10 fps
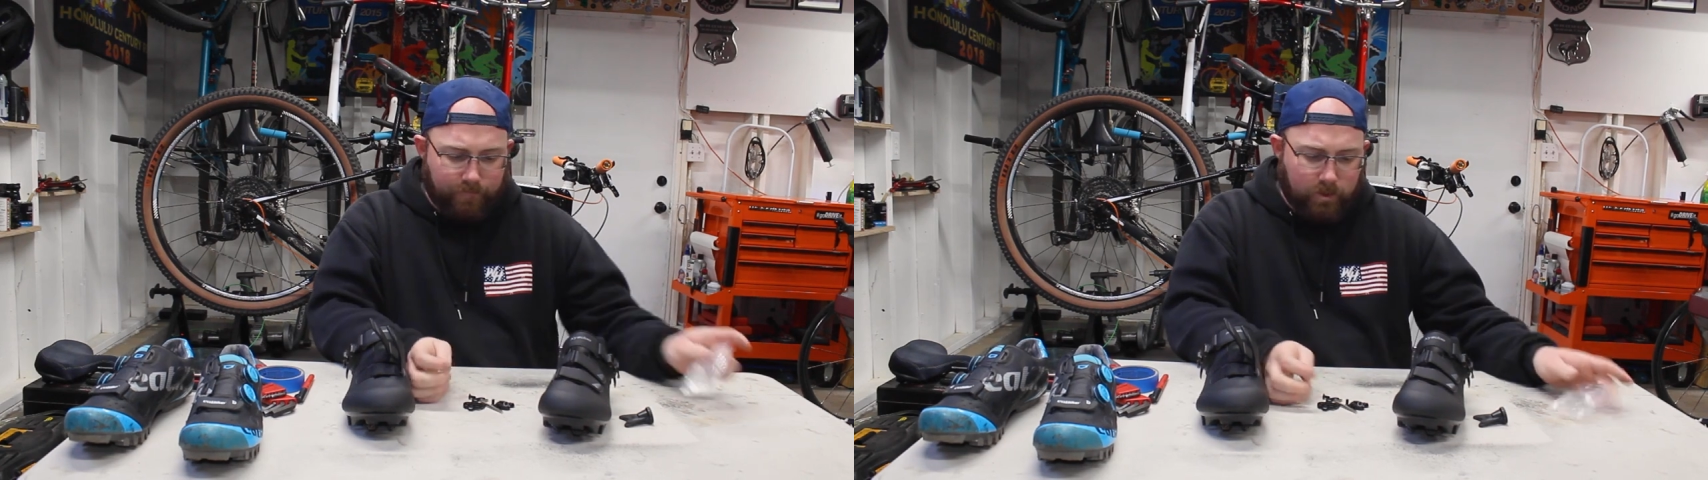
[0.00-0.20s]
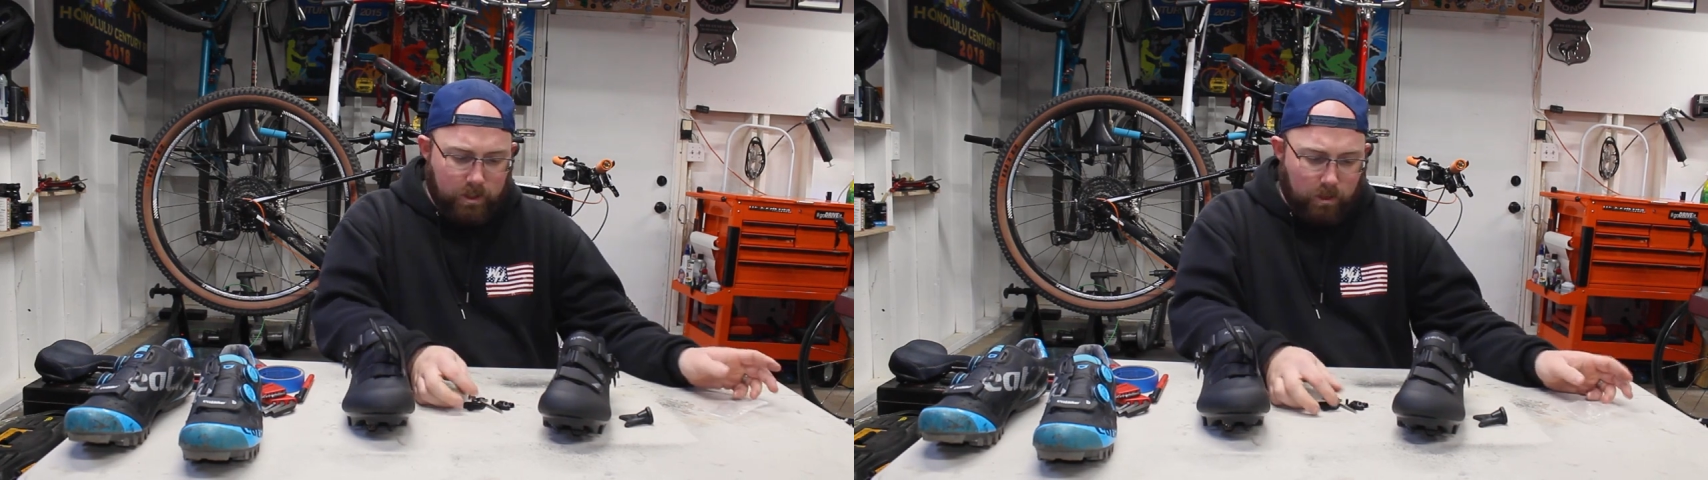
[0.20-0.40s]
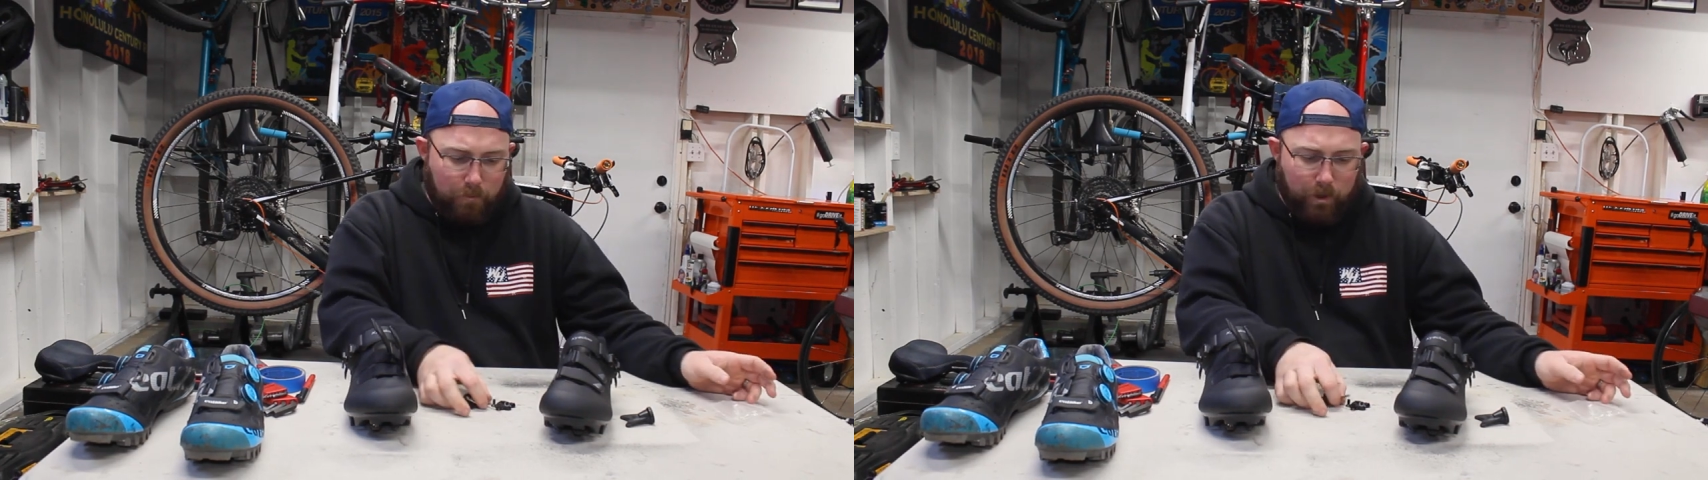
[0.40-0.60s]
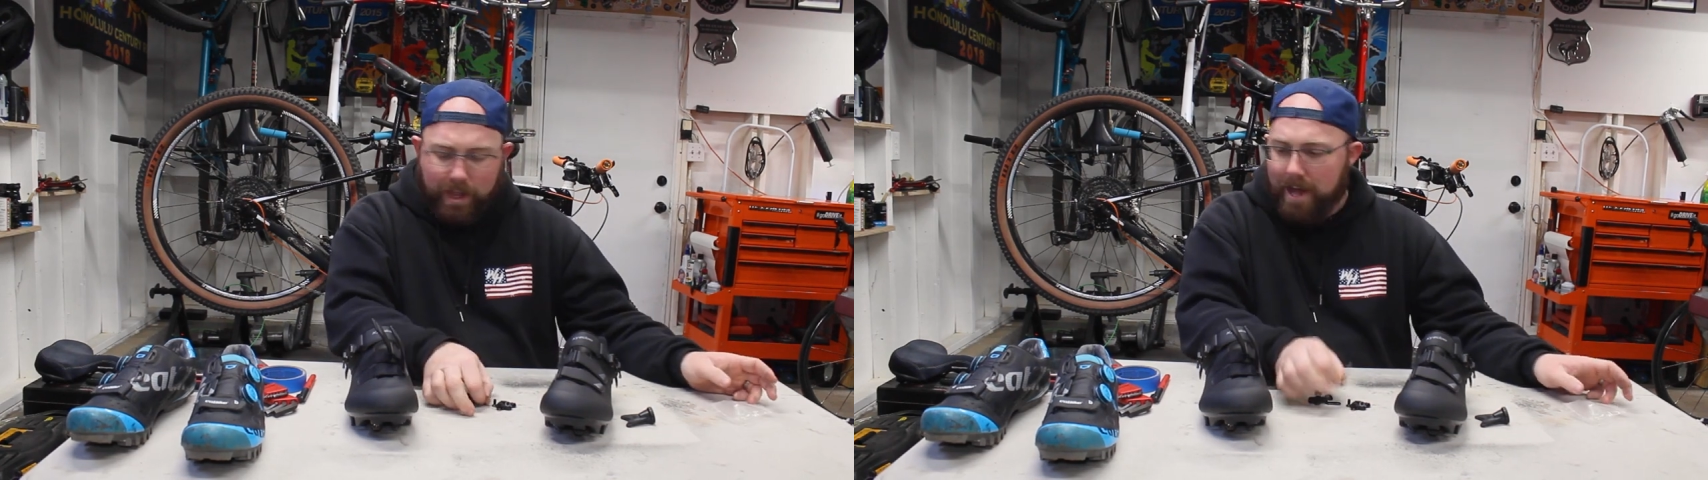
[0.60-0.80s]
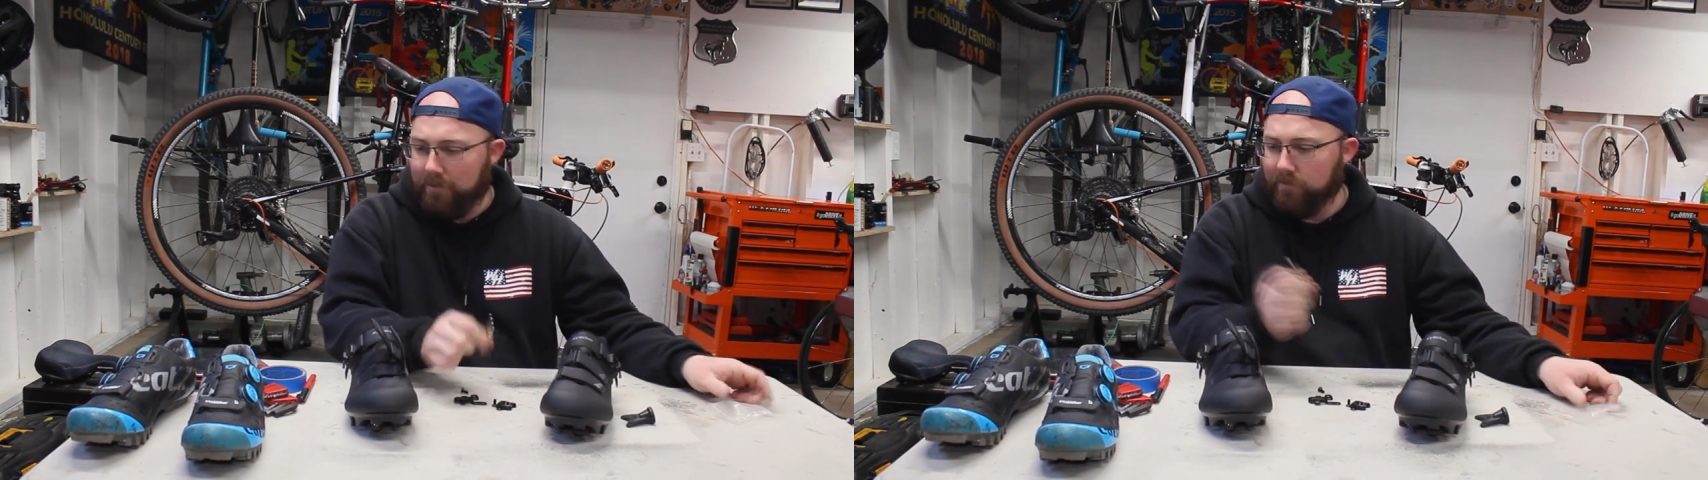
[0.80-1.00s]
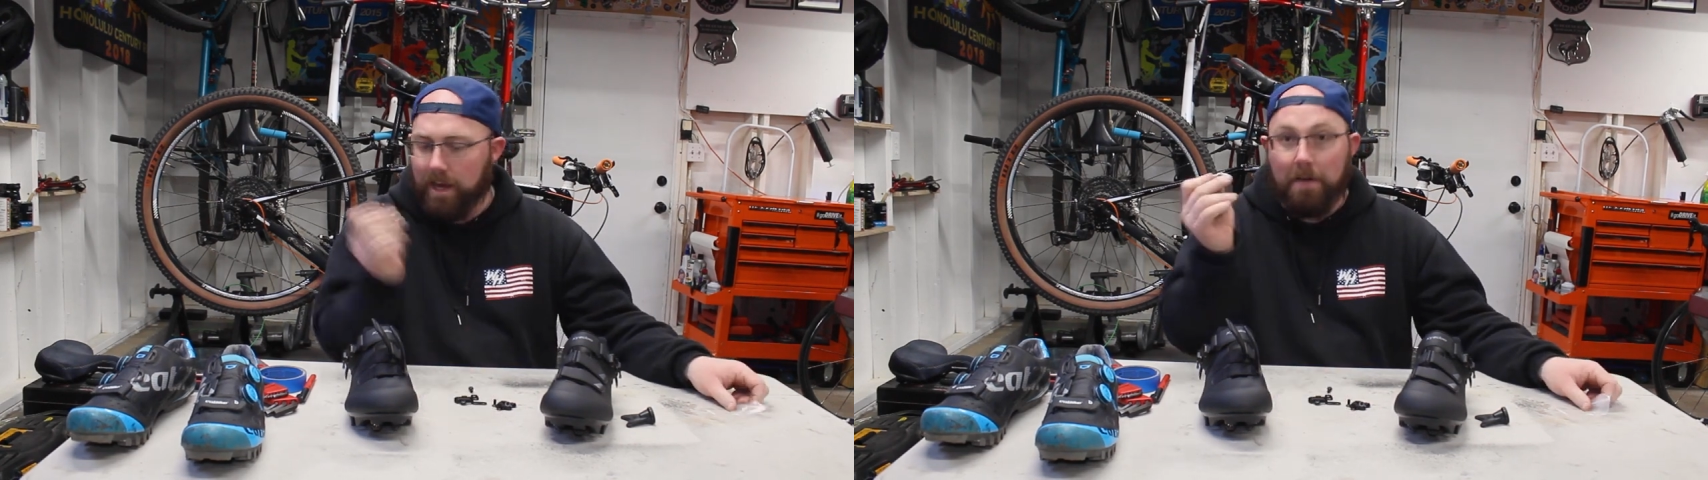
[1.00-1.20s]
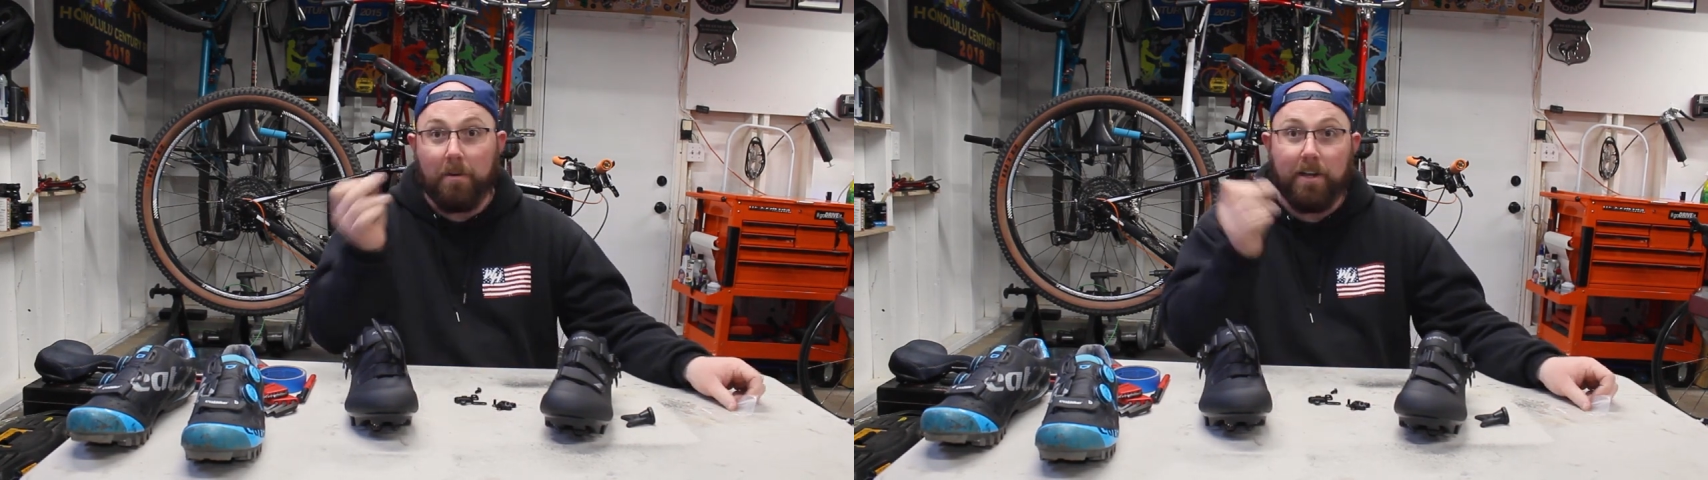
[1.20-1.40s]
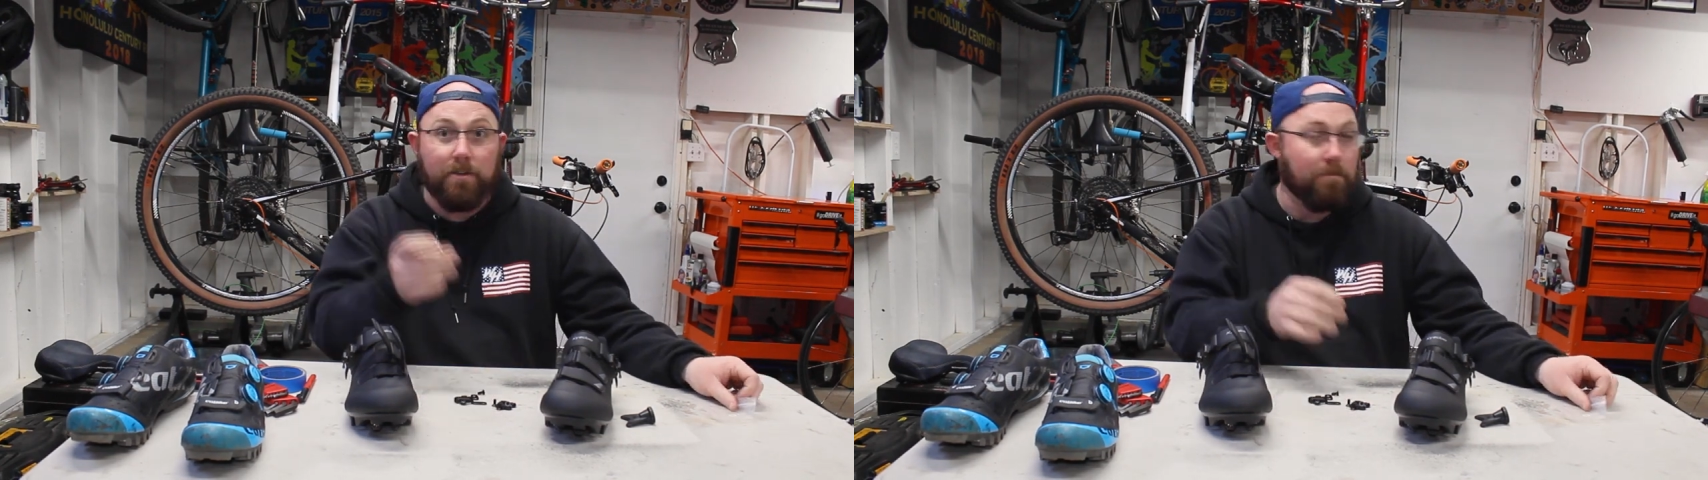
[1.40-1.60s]
So pull that out. I'm
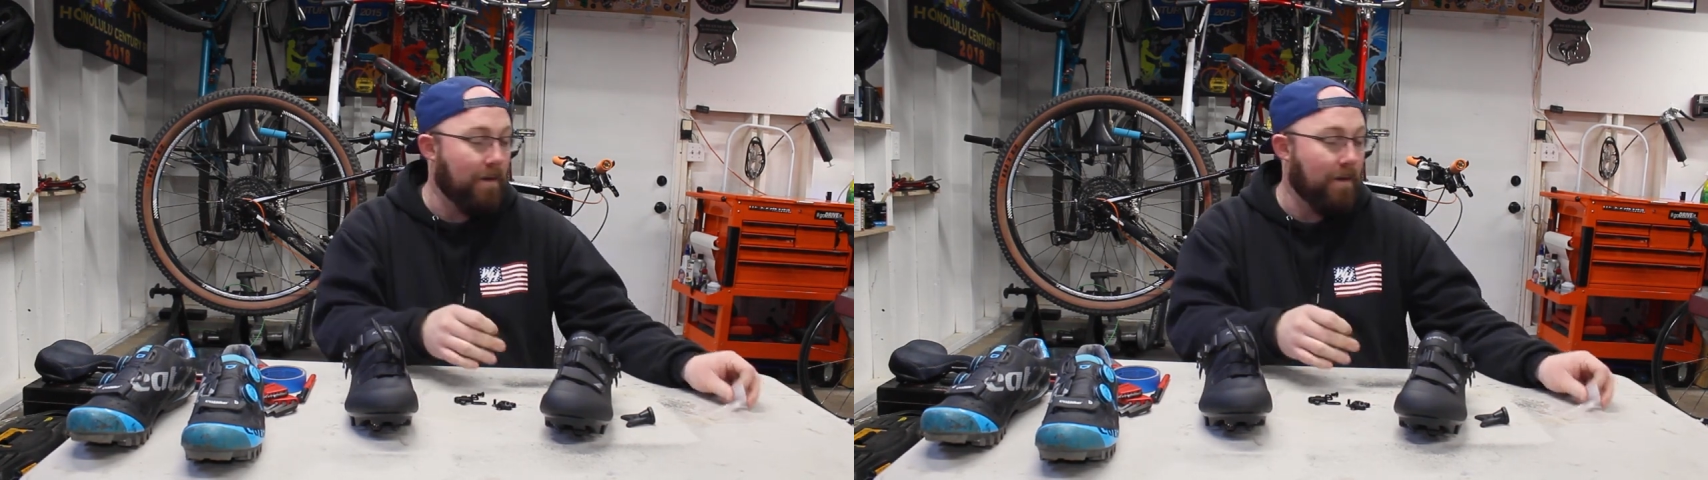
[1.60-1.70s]
gonna use